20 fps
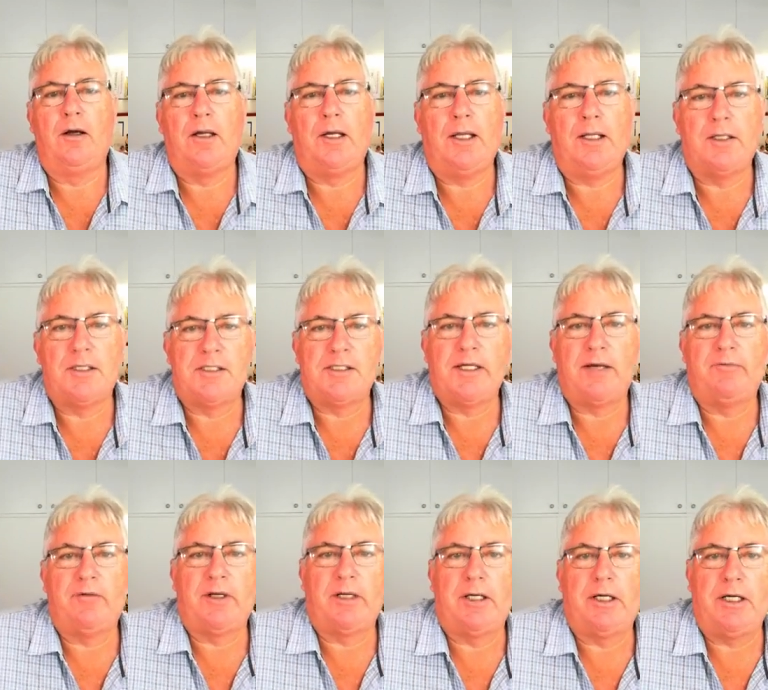in the
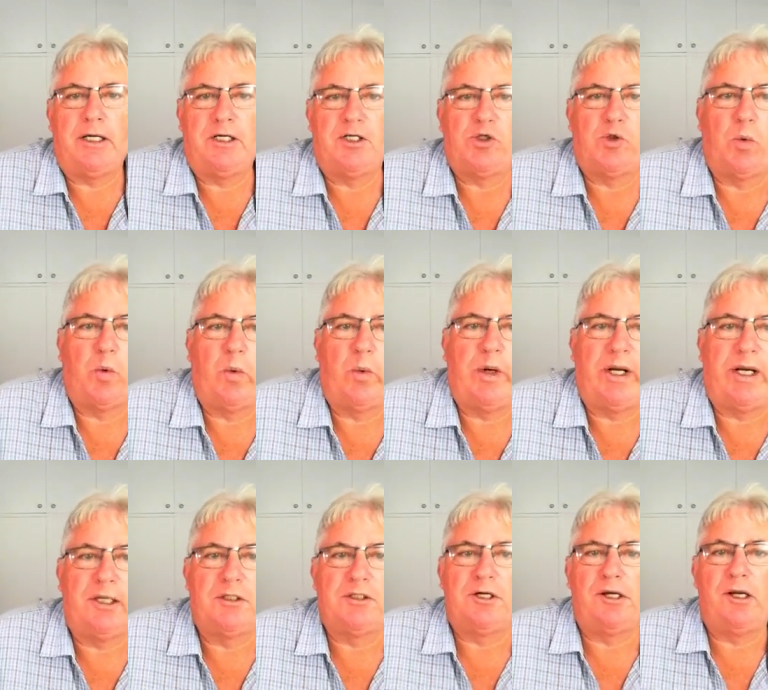seven keys to a
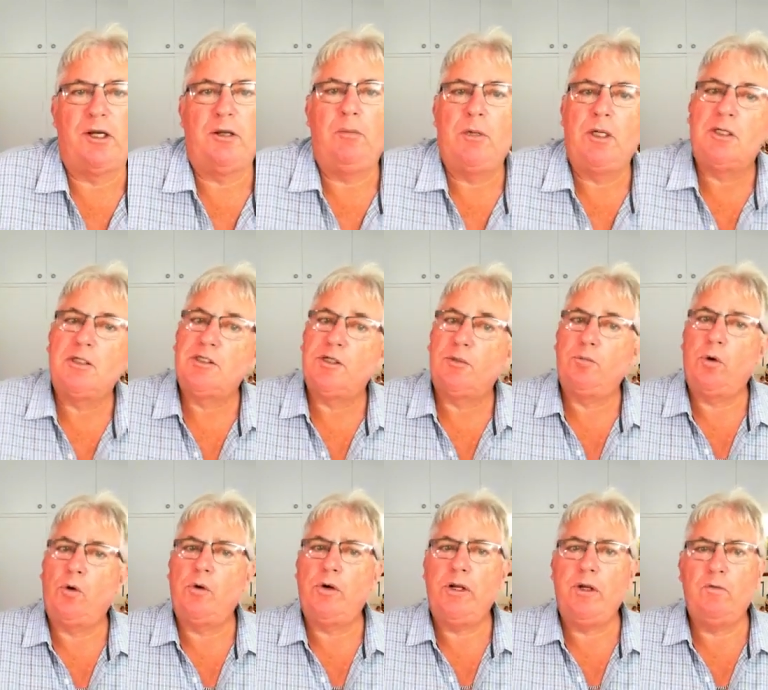winning team is
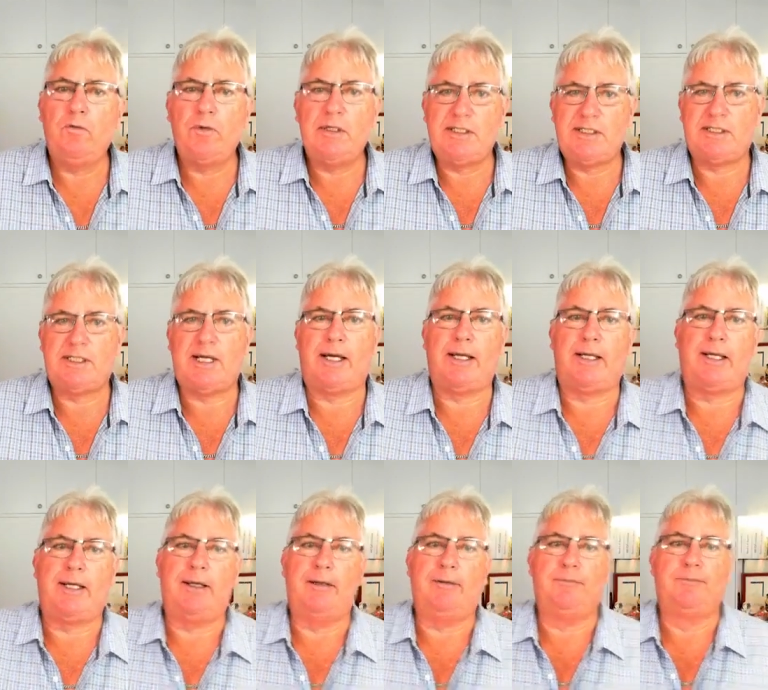supporting risk
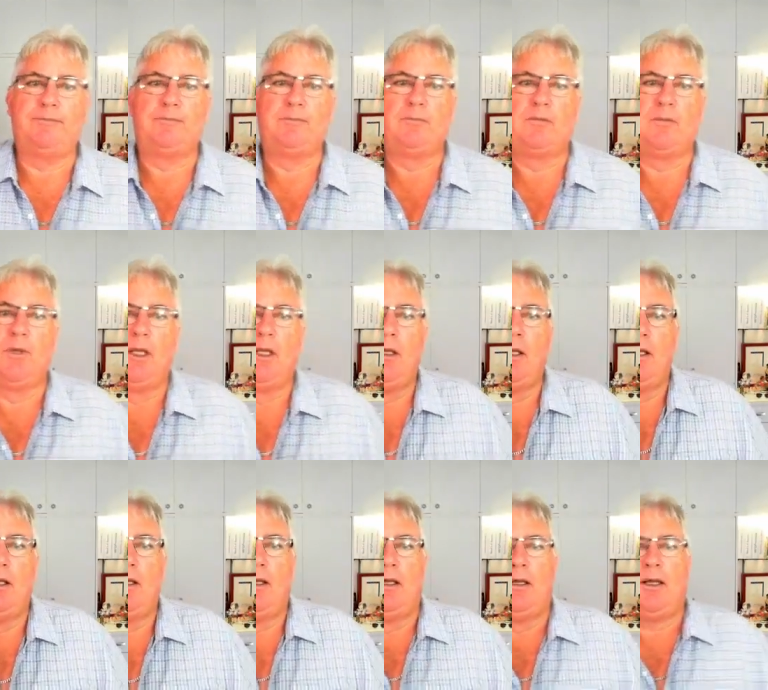taking.
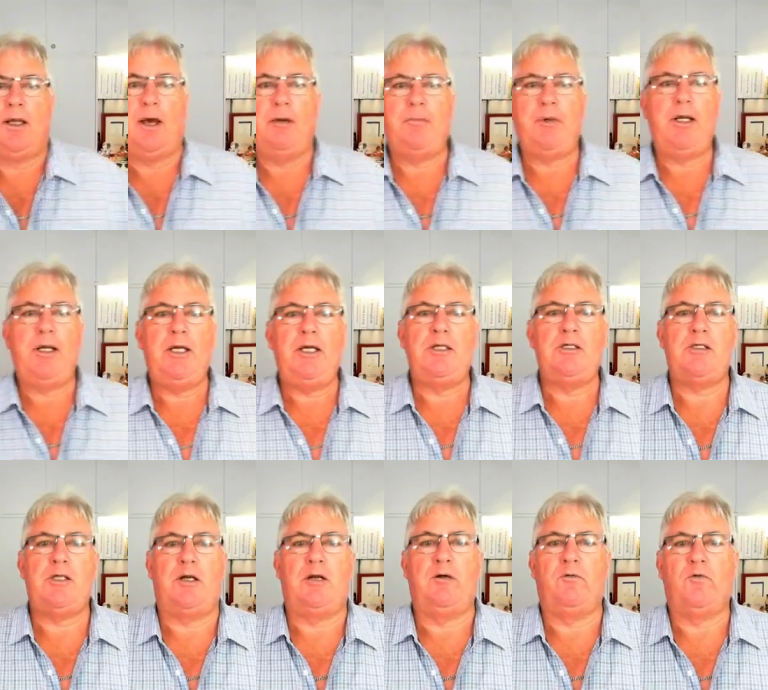Companies
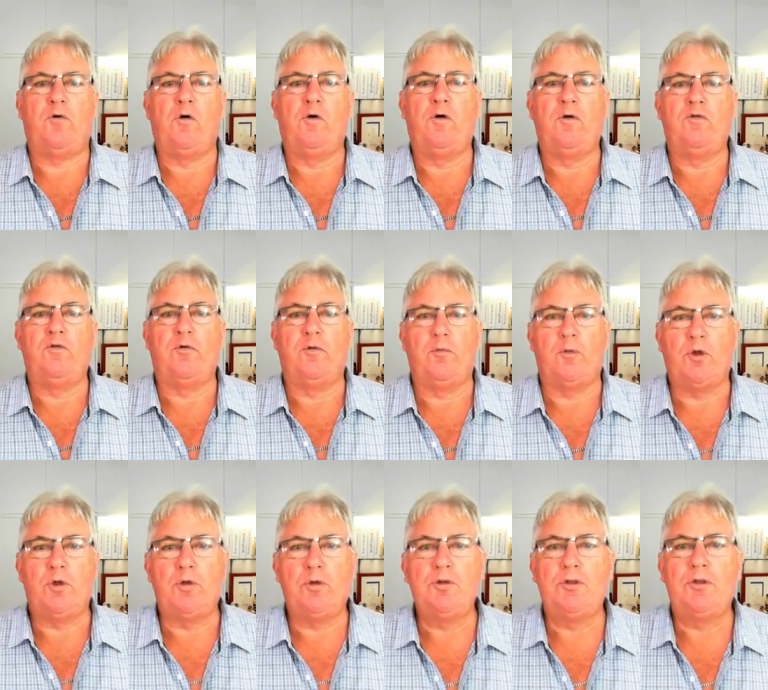that have gone from
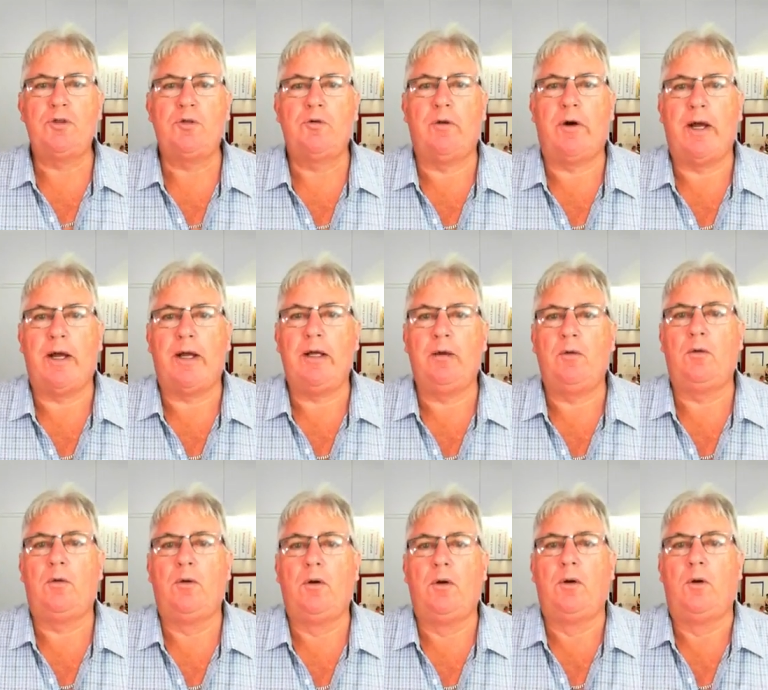good to great
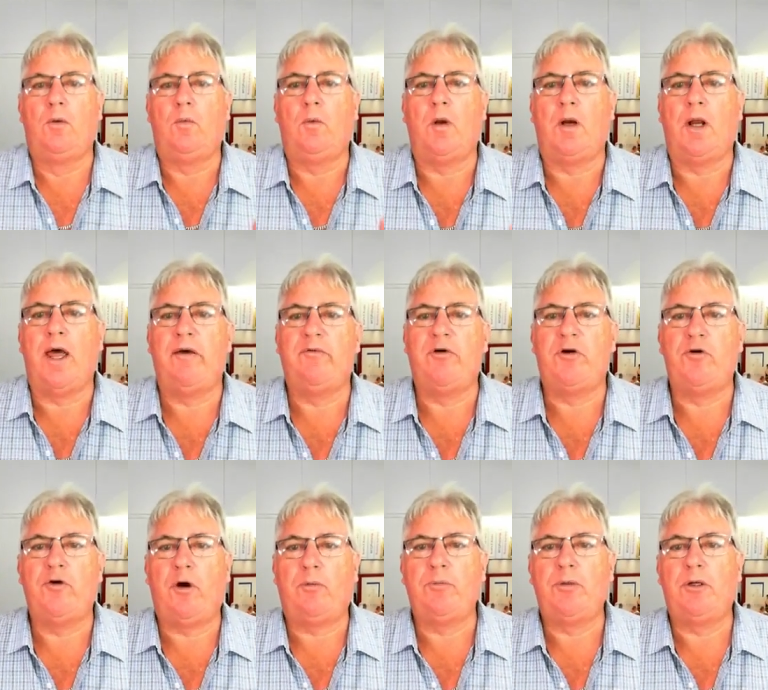will have
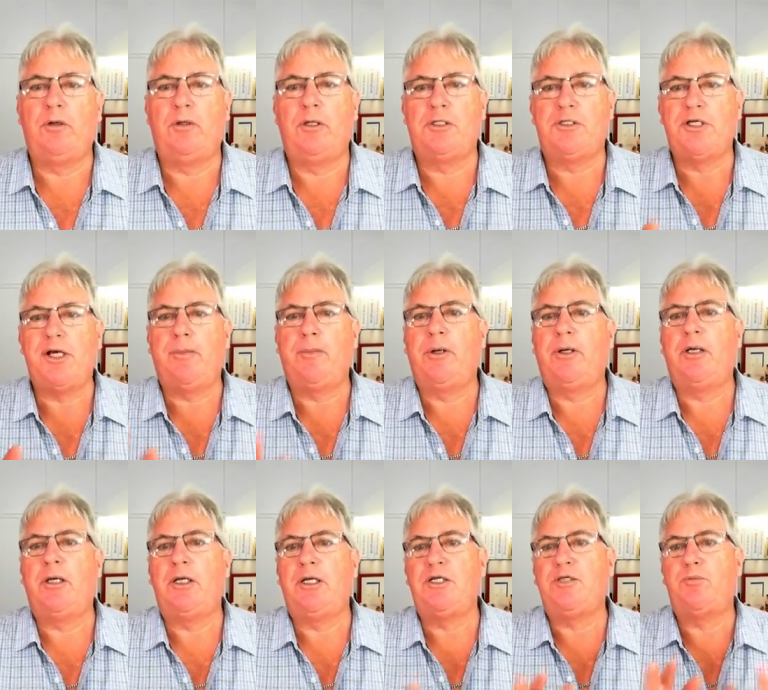adopted the
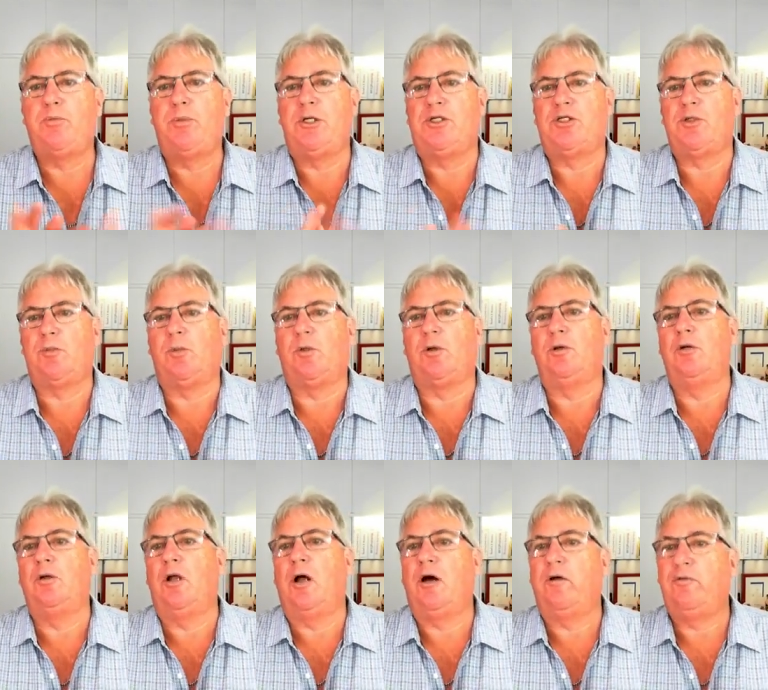Japanese
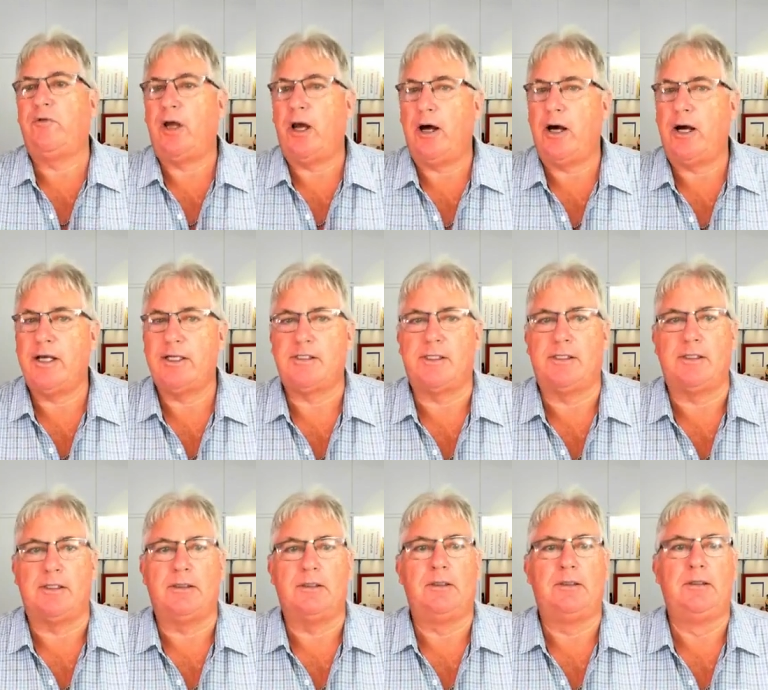principle of
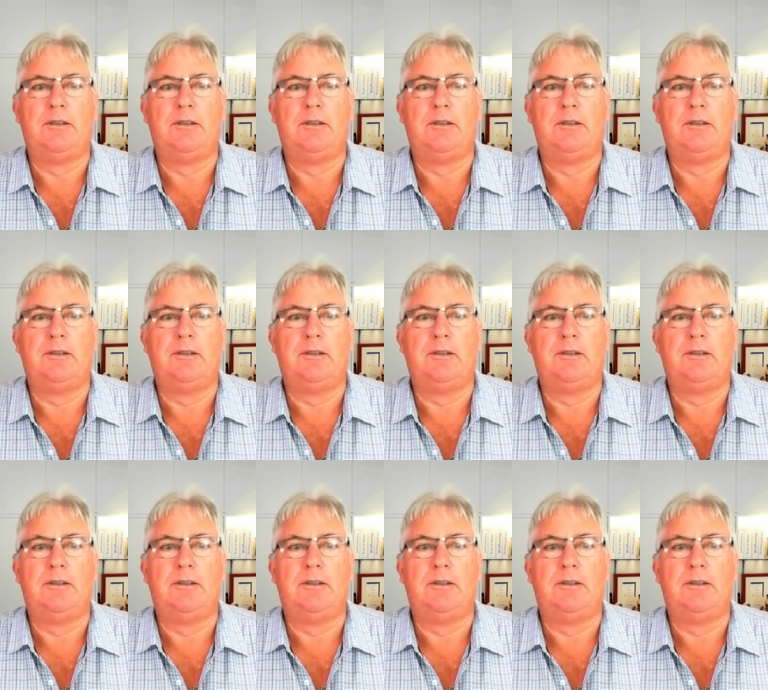Kaizen